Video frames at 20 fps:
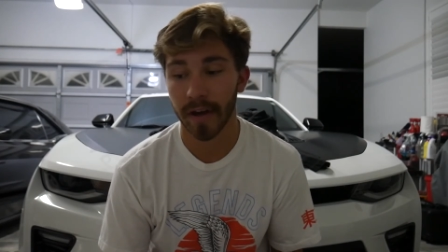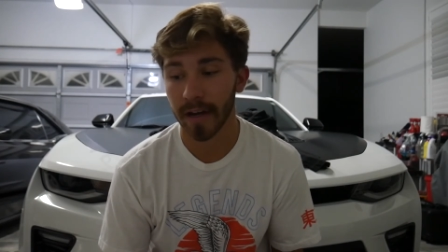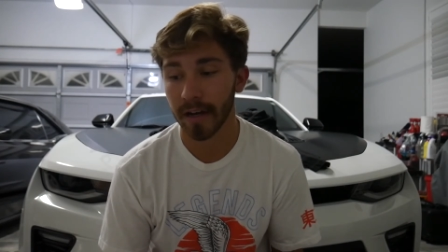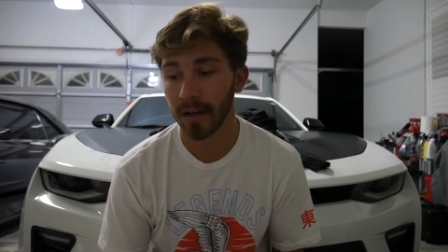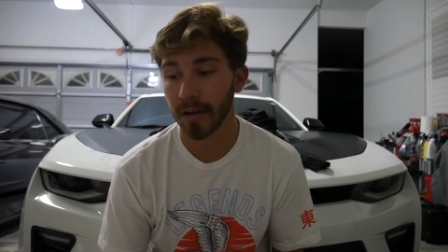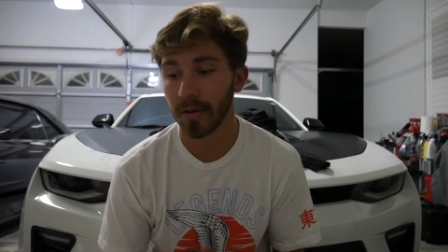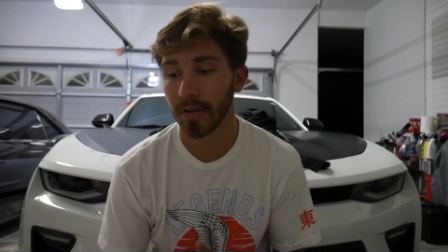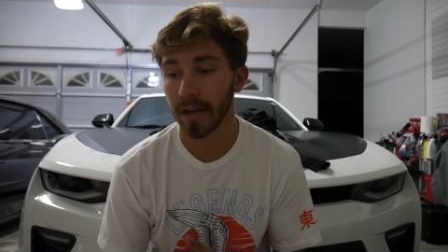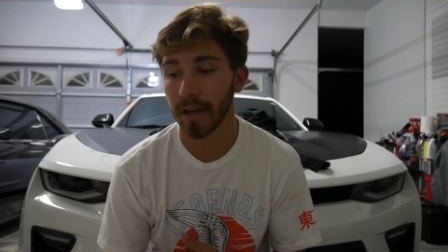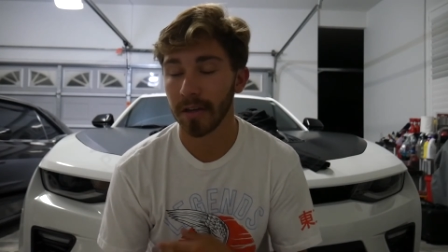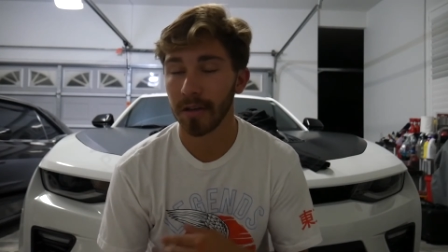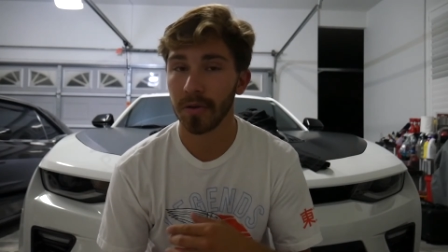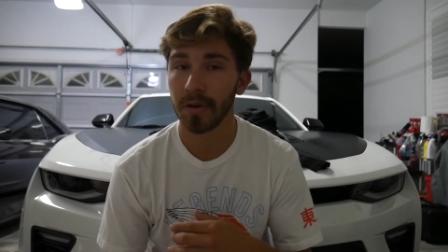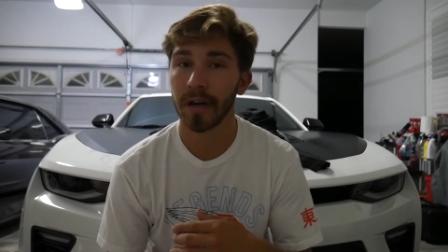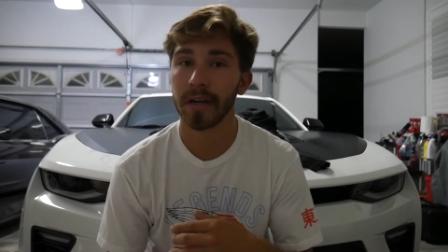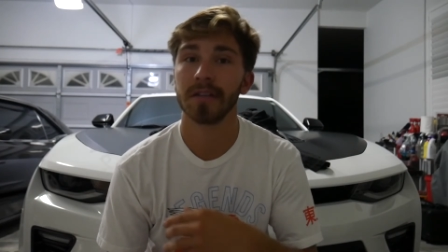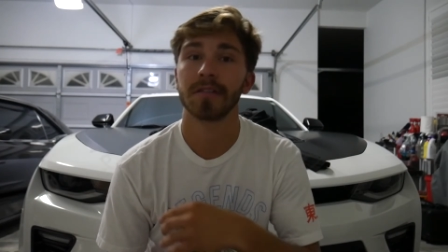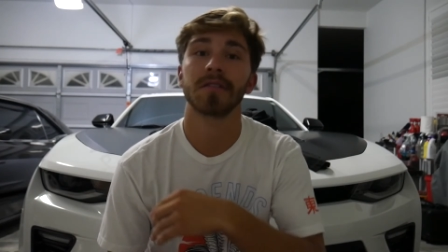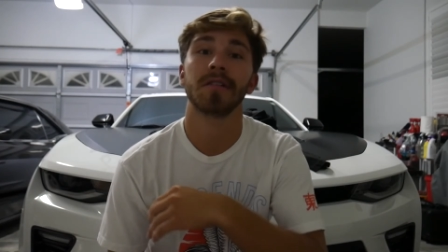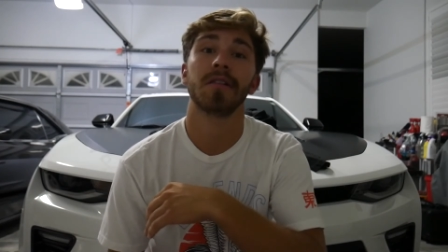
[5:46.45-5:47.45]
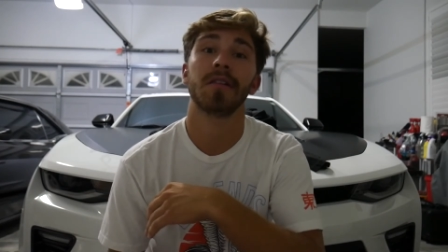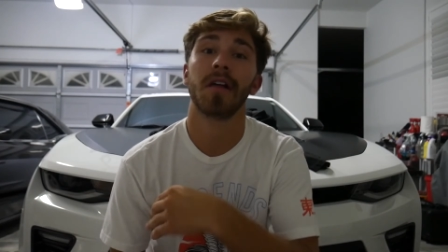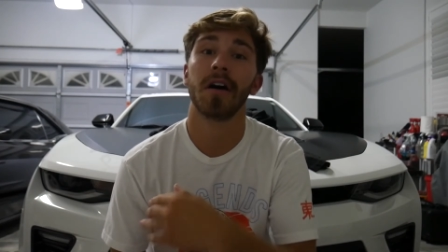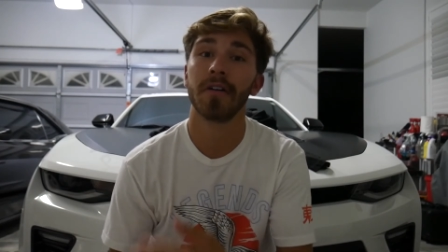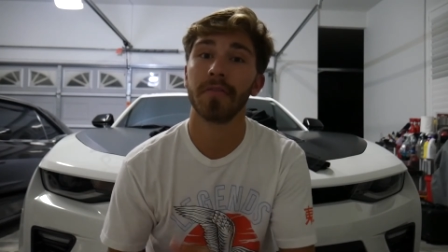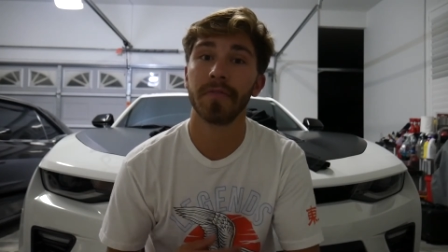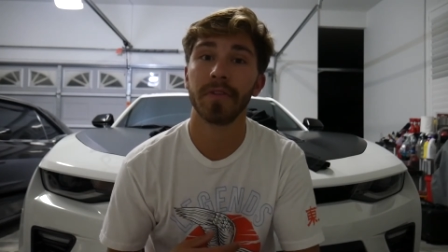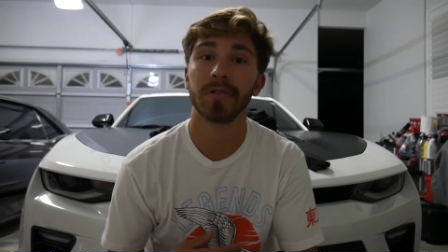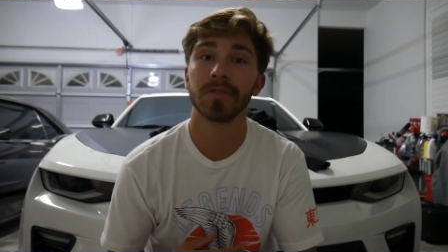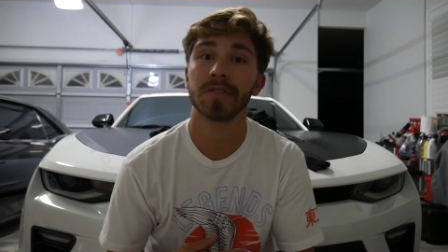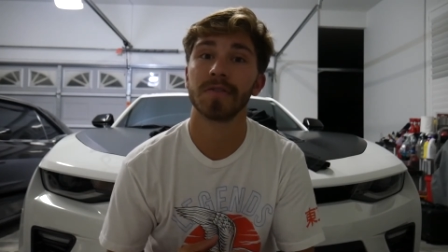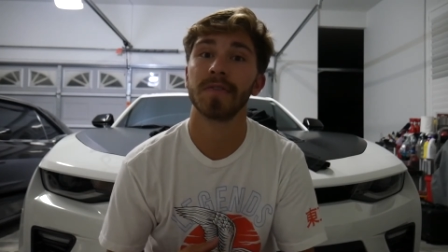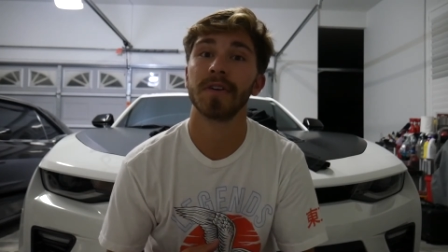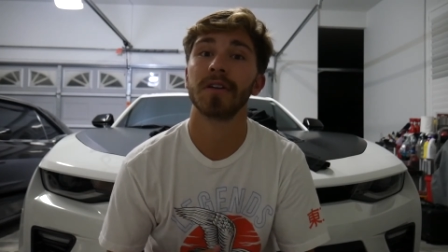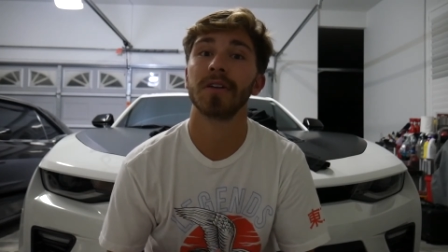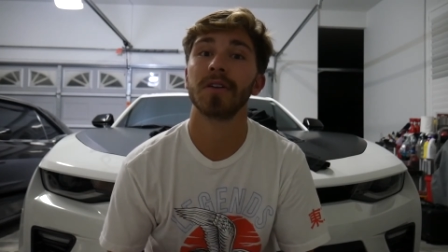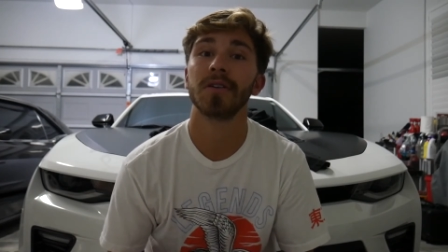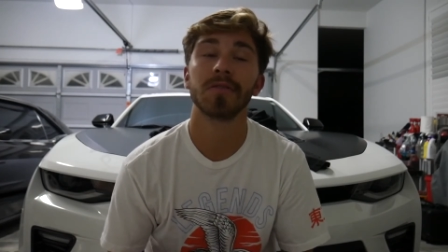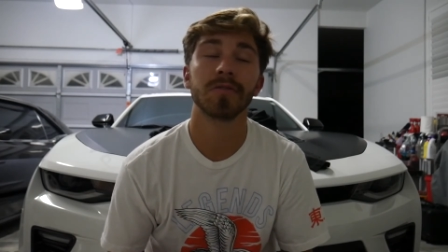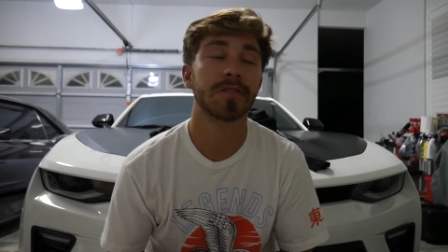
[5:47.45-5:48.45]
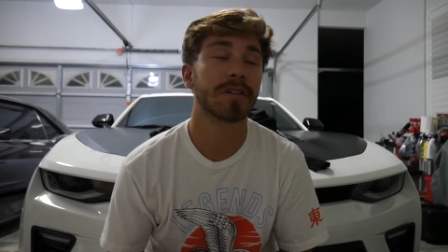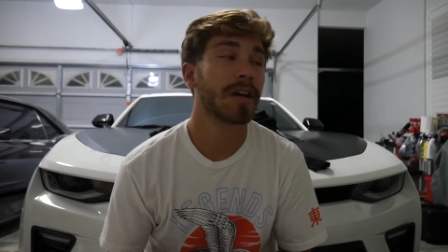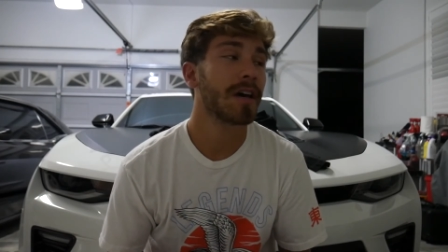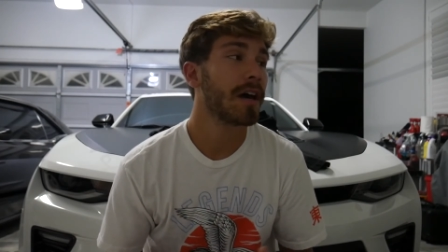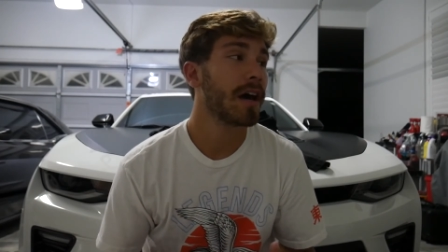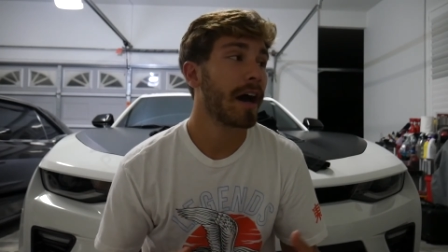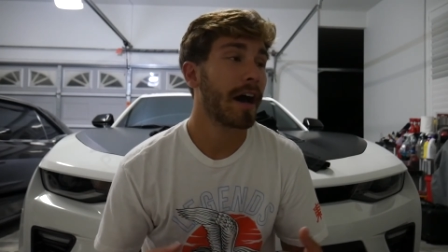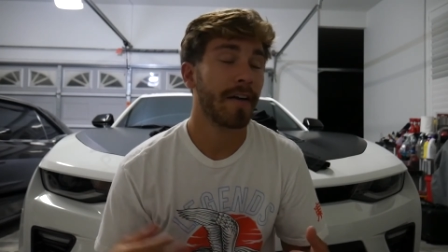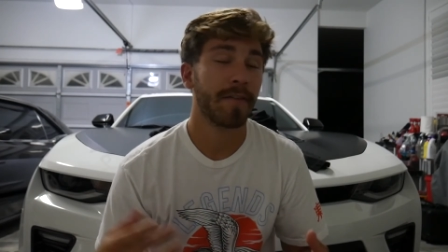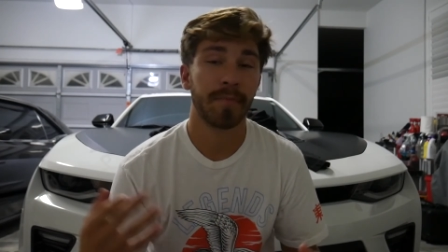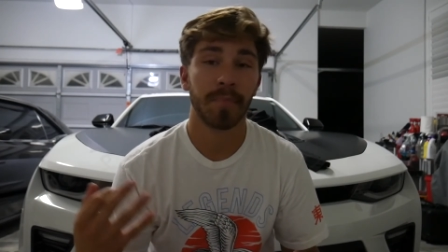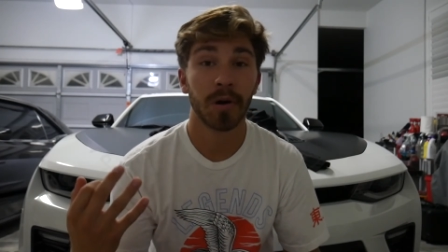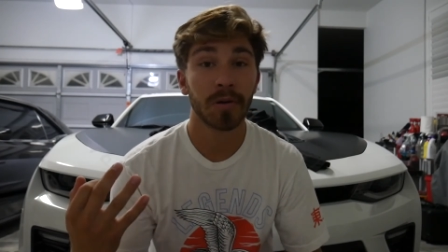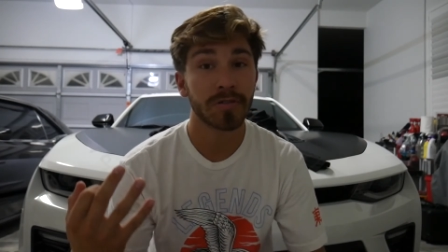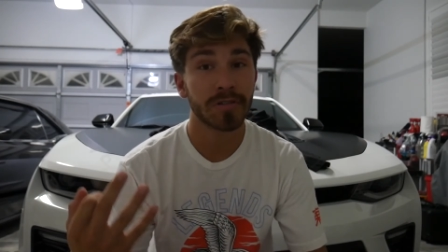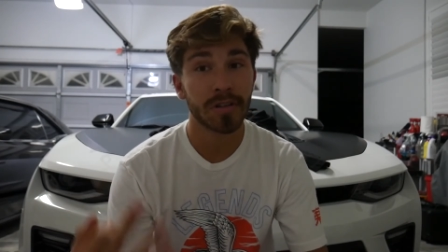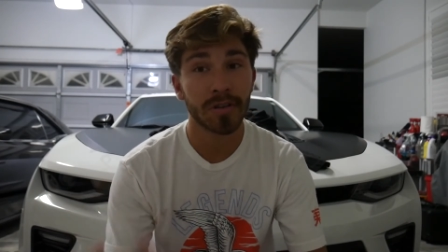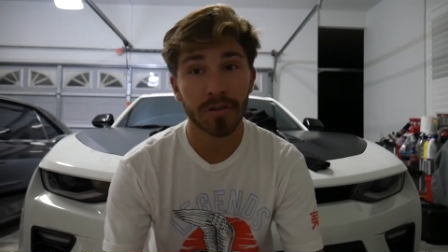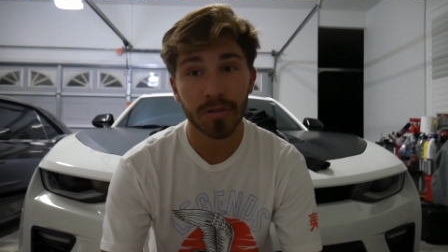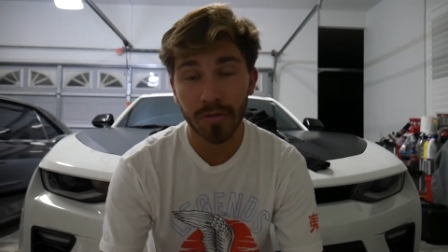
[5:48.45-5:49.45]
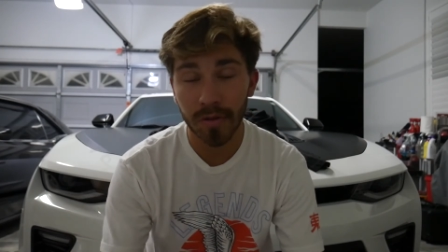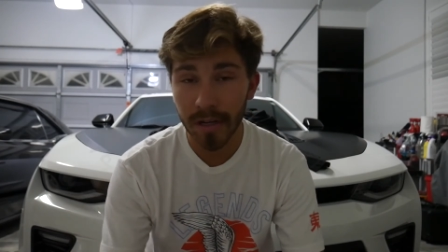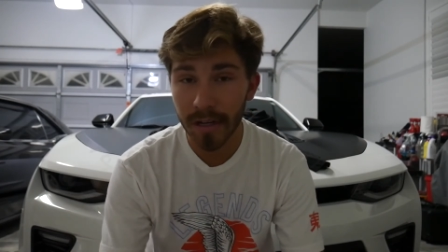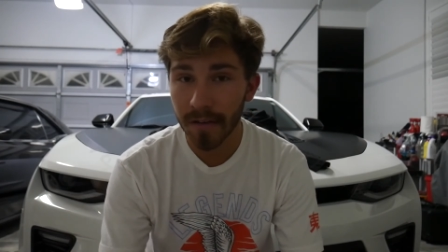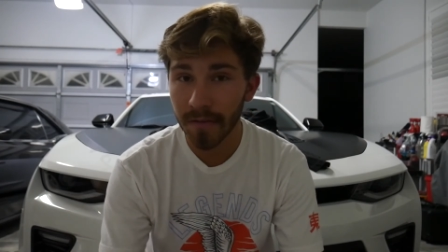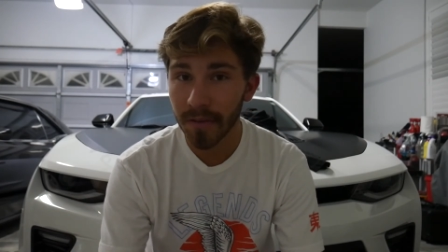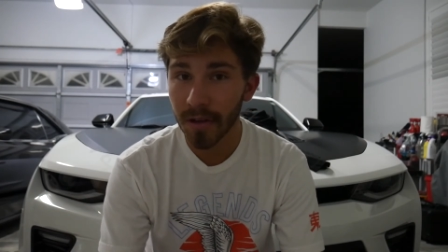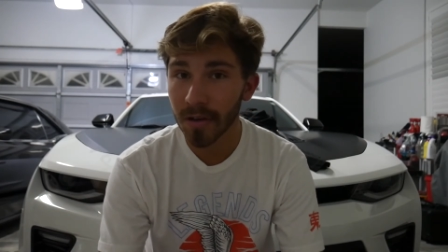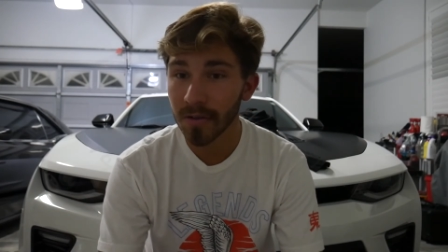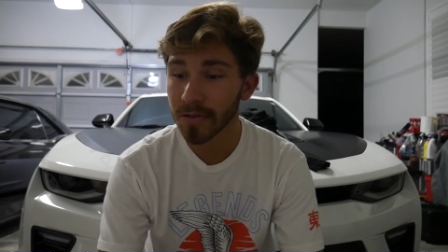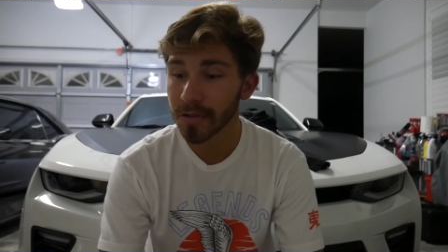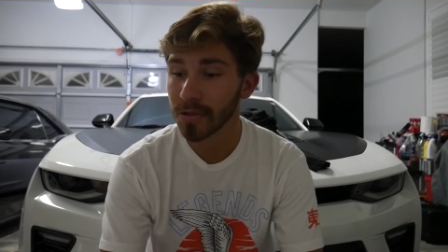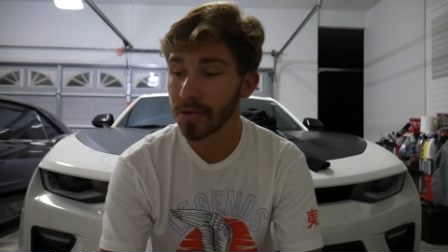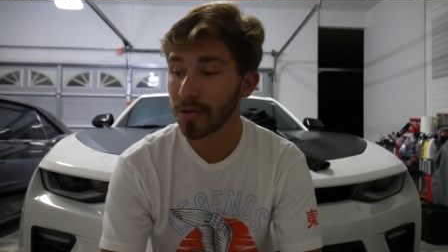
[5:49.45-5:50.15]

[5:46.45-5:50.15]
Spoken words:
I know that you guys love those videos. I've posted 3 of those.